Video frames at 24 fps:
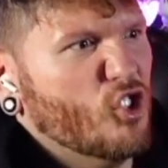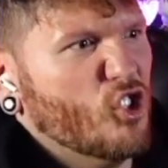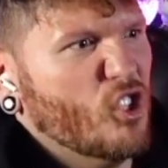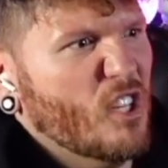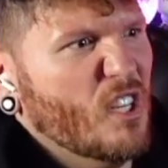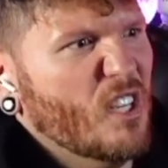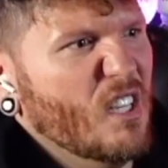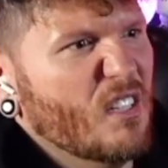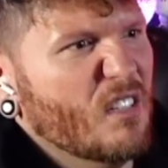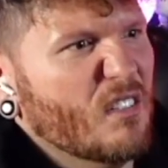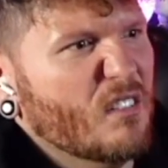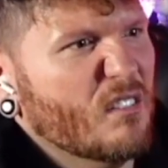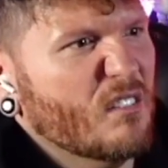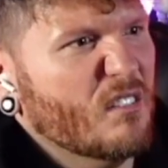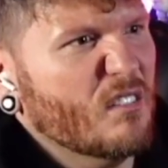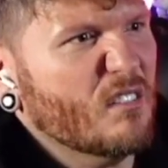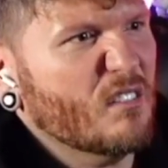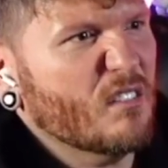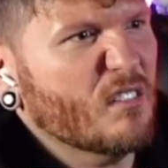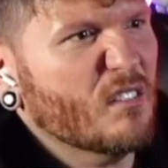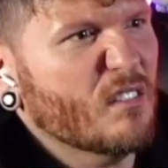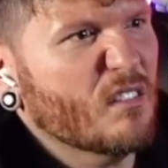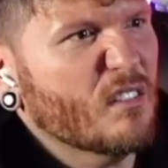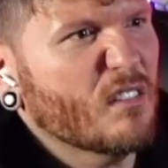
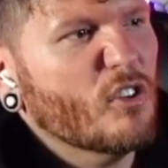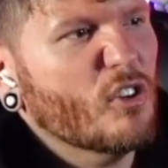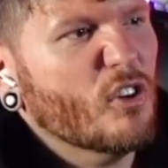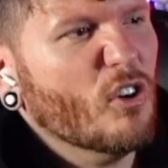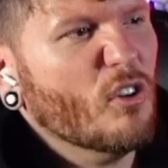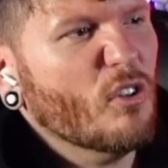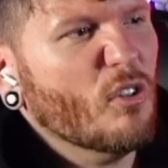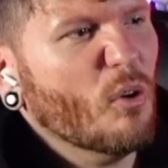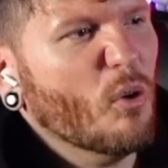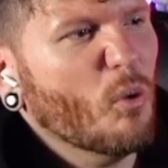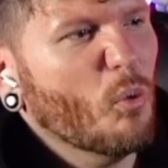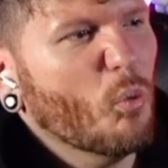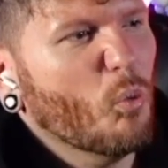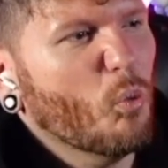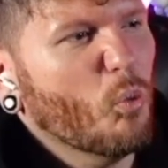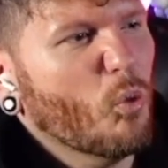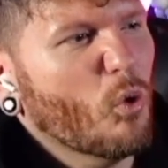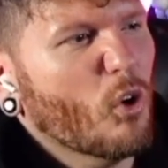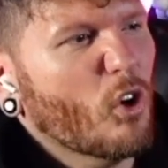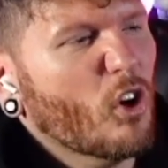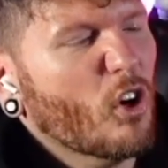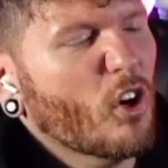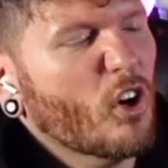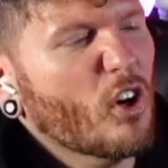Jeez. You're the
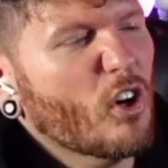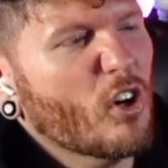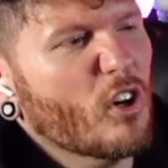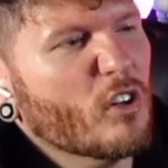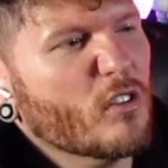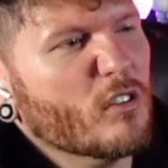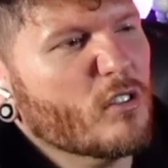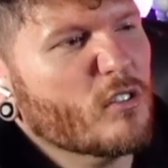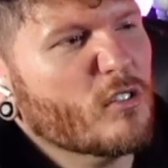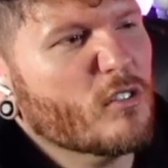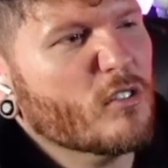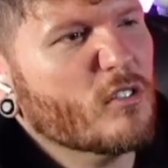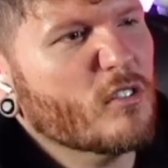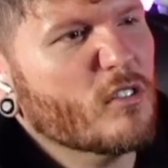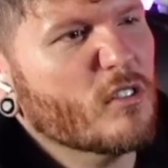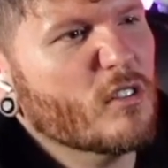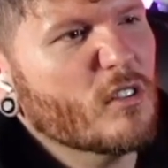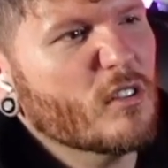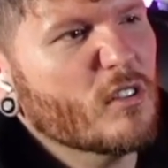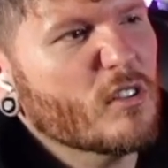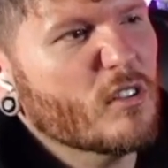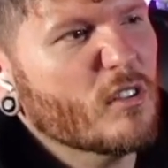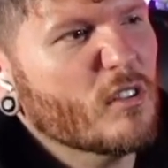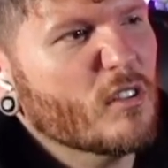worst.